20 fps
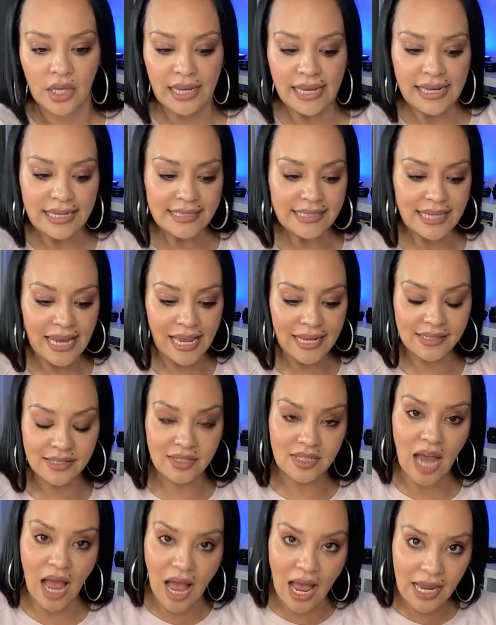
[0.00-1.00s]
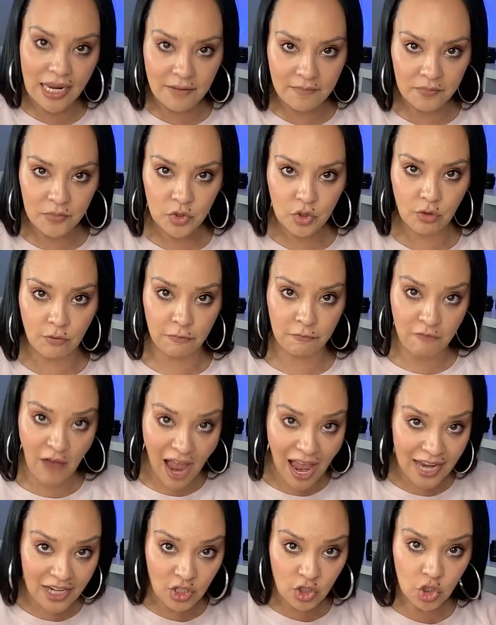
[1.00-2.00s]
It takes time to
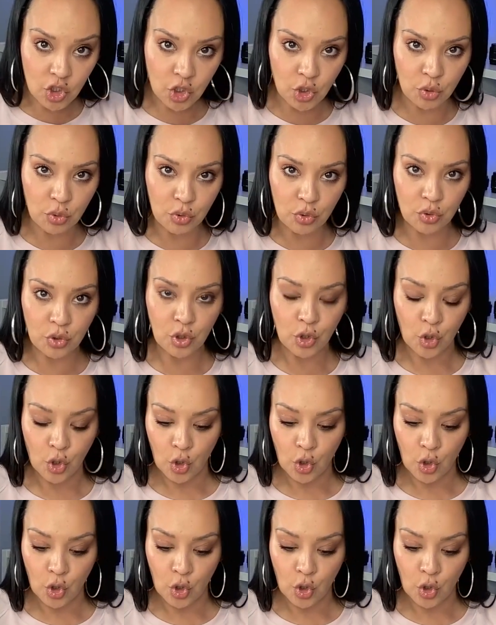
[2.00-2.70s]
fine tune